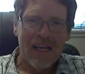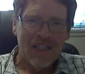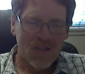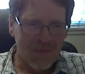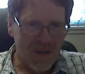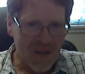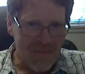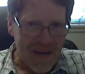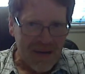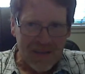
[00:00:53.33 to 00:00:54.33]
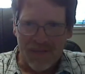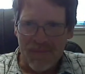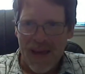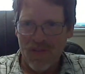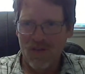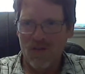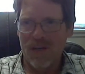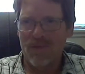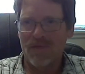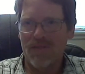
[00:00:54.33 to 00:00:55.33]
Sermon on the Mount is Matthew
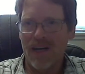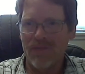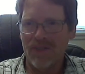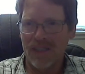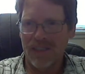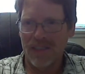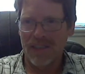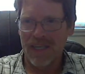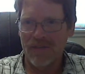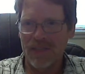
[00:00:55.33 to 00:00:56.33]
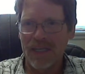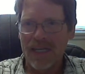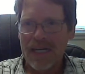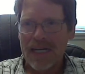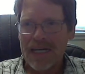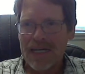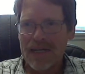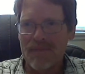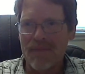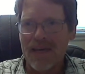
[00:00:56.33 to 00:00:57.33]
chapter 5, 6, and 7.
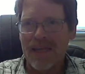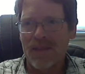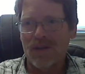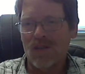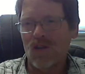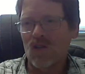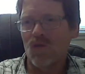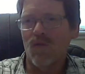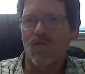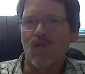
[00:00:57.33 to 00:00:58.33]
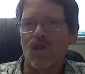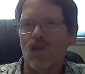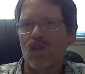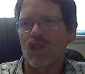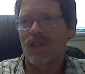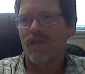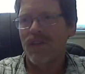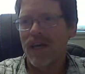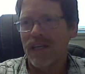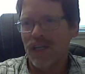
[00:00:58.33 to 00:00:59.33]
There's also a version of
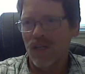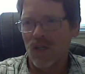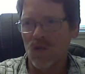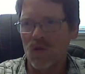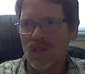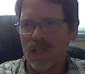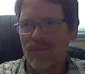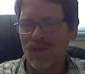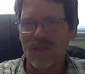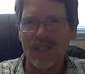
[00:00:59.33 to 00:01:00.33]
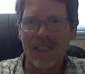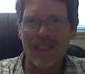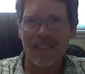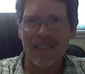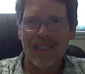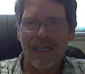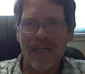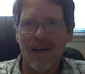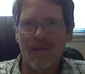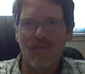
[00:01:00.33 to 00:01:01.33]
that in Luke chapter 6,
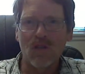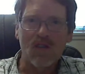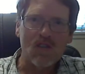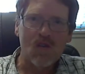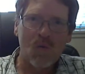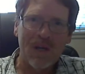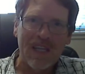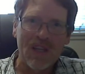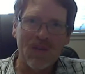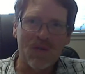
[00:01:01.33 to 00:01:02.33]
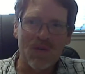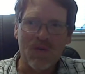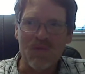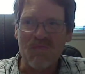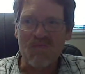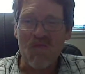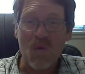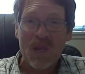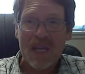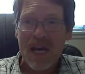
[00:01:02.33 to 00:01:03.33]
verses 20 through
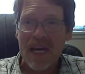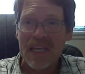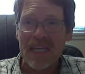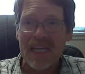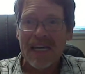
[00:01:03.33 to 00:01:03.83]
49.